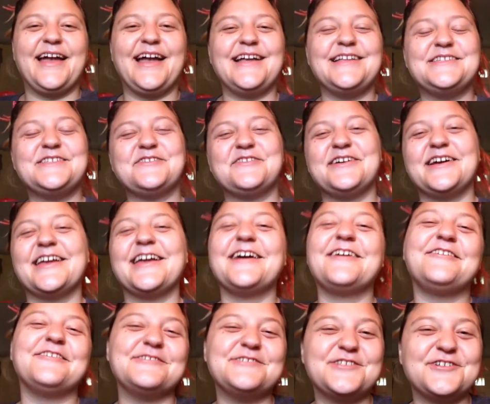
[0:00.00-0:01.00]
and so I get
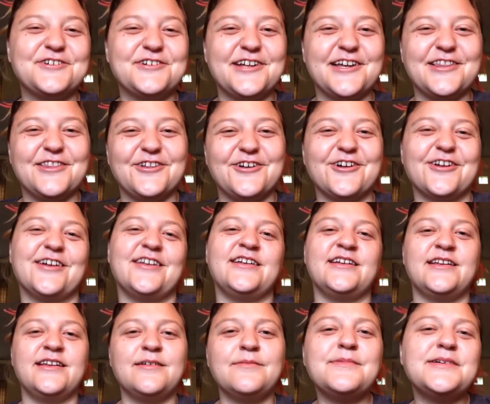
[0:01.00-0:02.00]
closer and I look, and
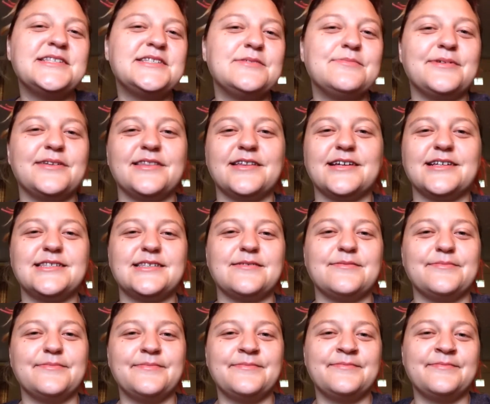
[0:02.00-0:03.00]
it must have been, like,
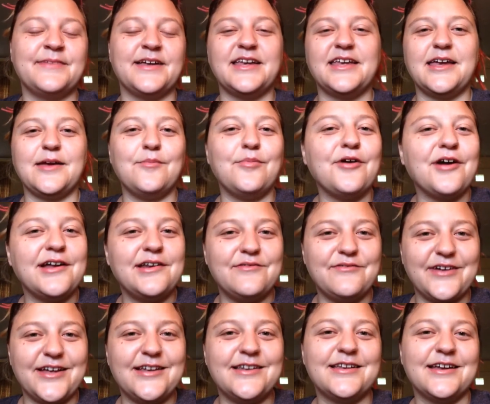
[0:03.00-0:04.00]
some, like, gay pride
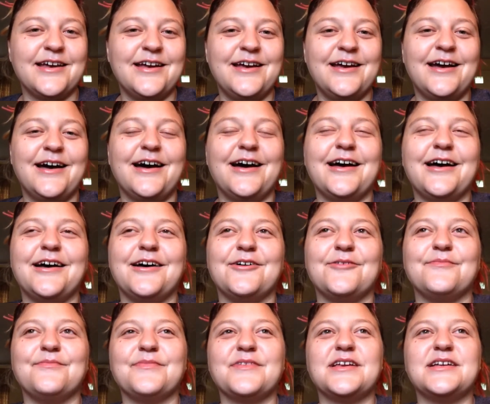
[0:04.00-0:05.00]
event,
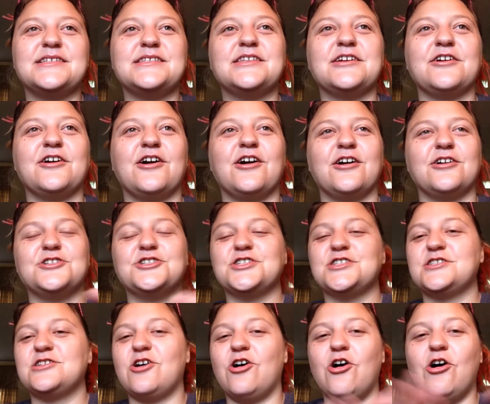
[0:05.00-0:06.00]
because there are
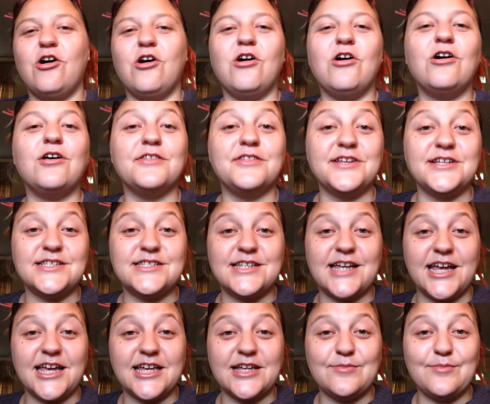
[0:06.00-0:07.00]
just all these
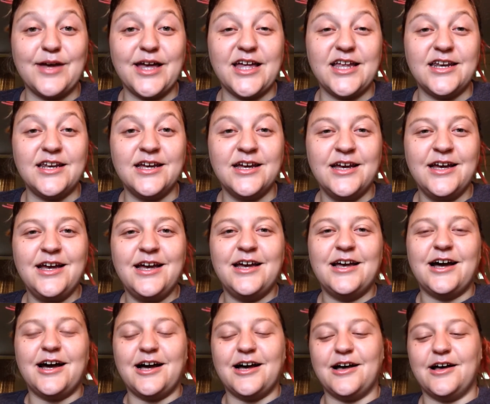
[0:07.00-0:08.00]
naked men
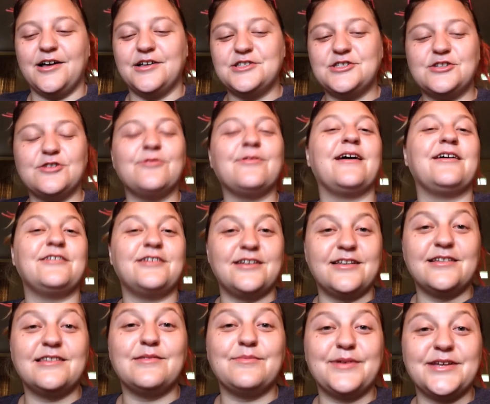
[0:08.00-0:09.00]
surrounded
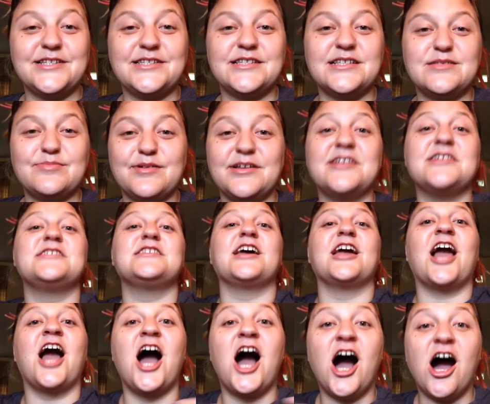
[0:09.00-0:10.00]
at the base of this penis,
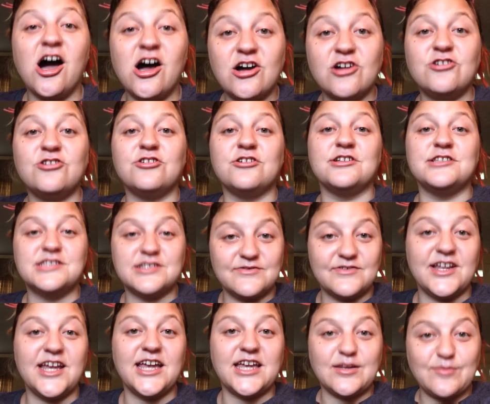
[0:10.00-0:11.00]
like hundreds of
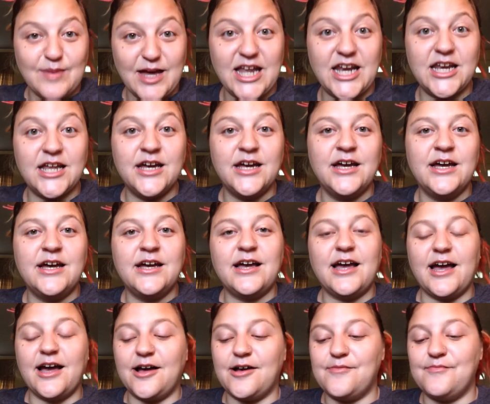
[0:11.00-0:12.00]
naked men,
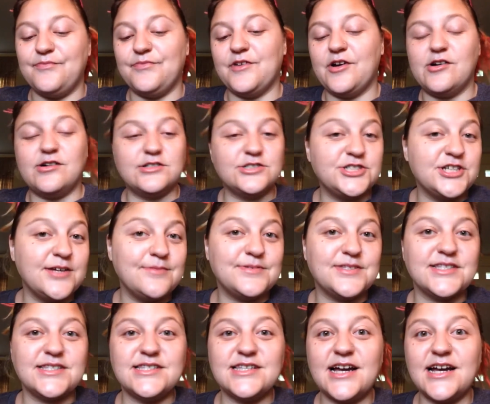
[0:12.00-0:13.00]
all shapes
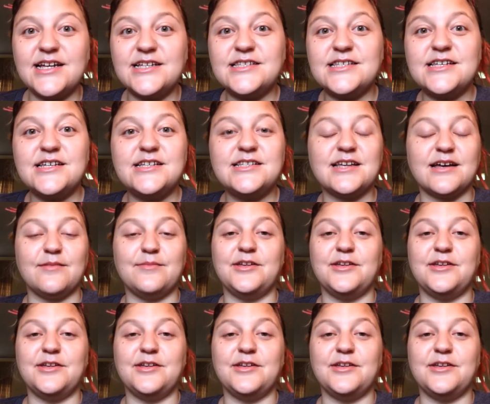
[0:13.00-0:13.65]
and sizes. I